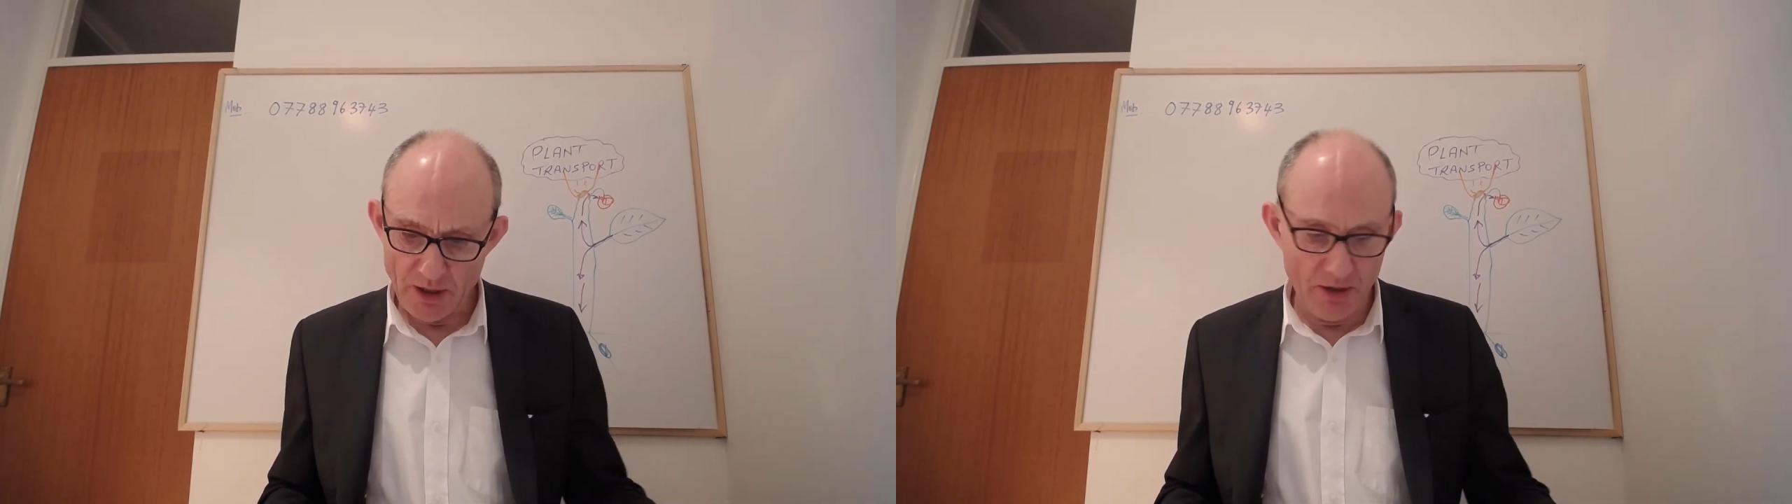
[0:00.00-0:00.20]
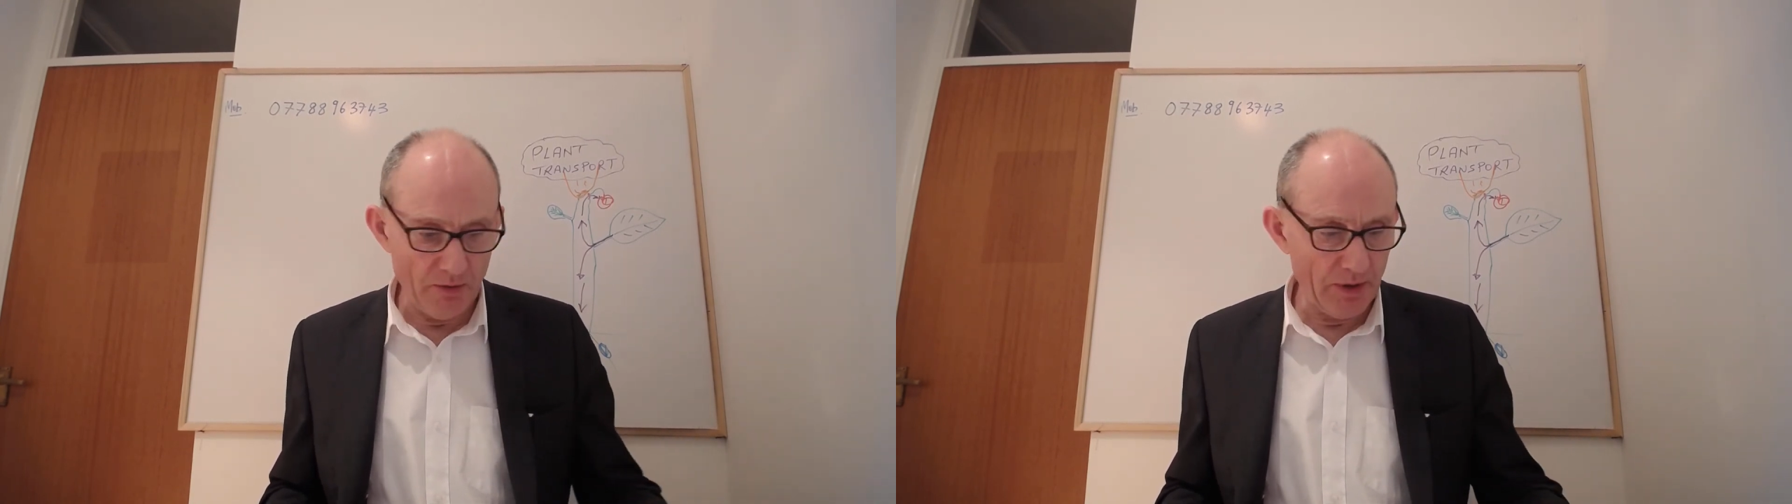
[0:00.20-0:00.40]

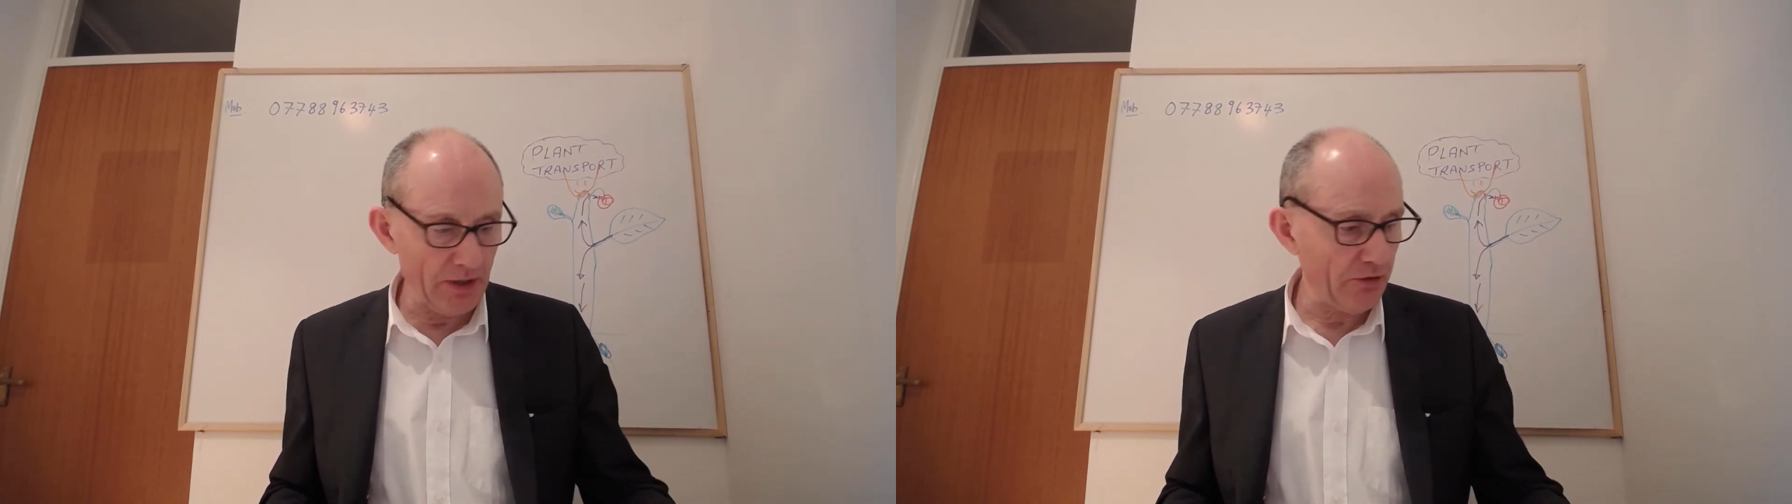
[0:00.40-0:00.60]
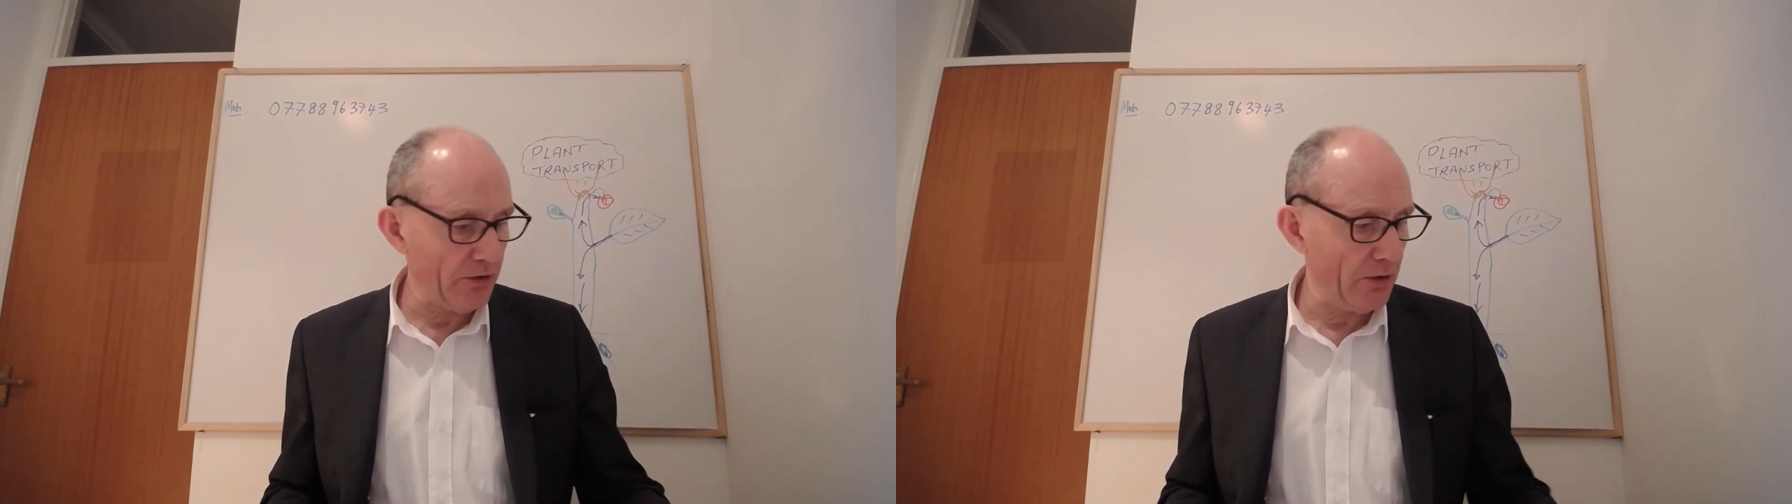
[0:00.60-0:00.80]

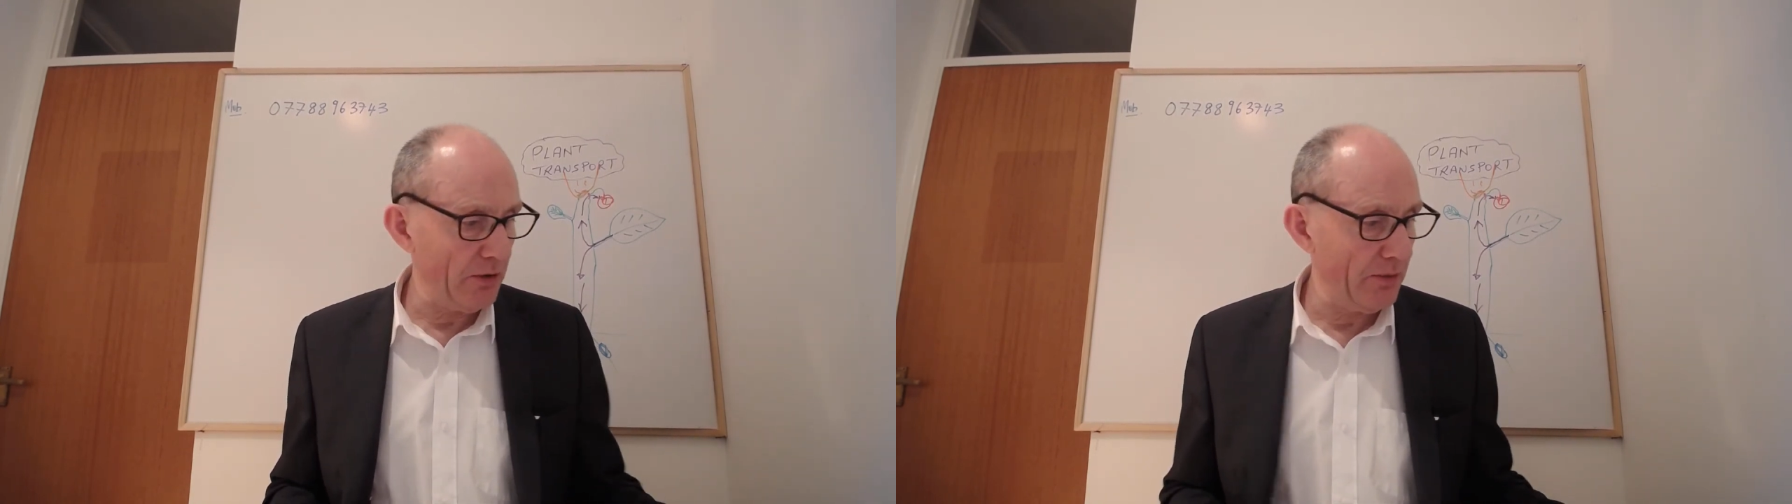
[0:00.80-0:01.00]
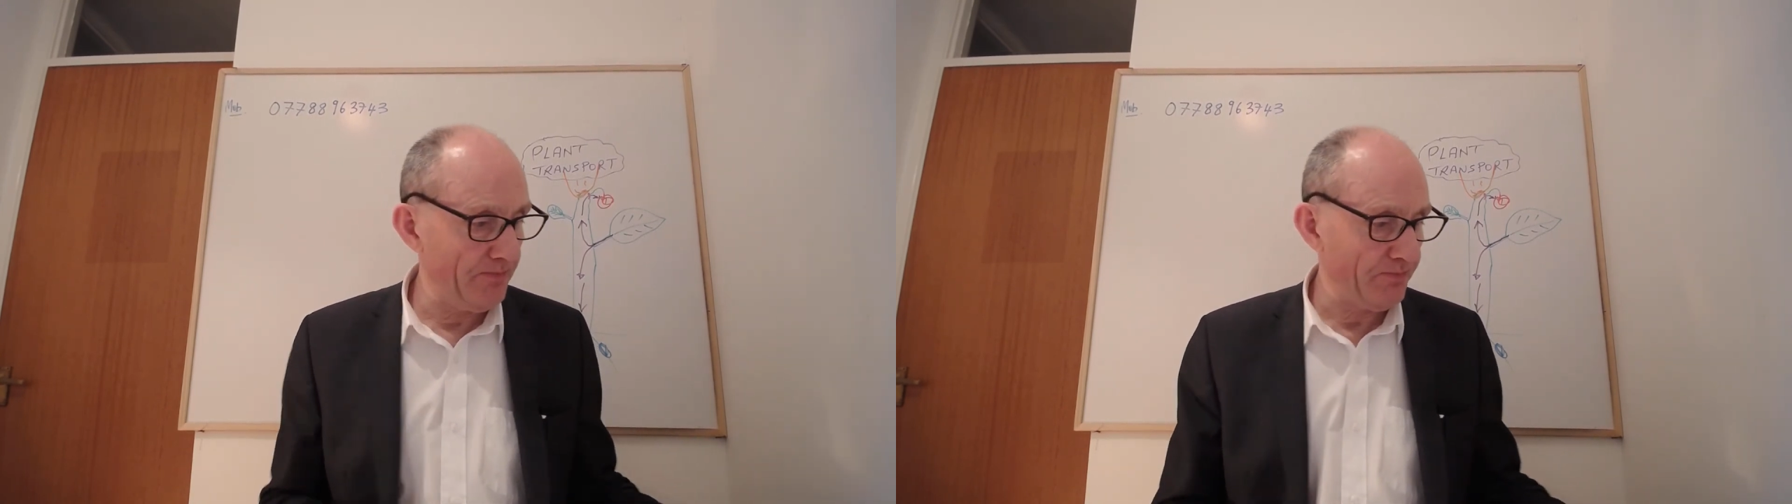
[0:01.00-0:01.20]
relates
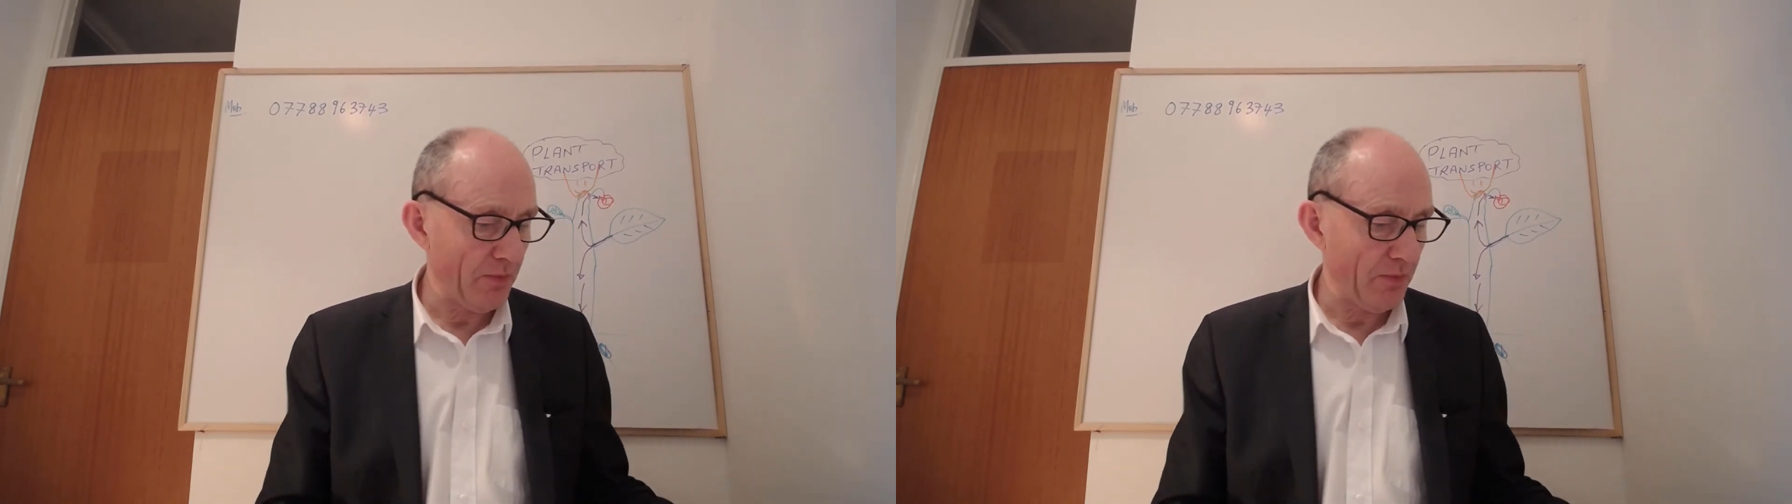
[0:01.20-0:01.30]
to,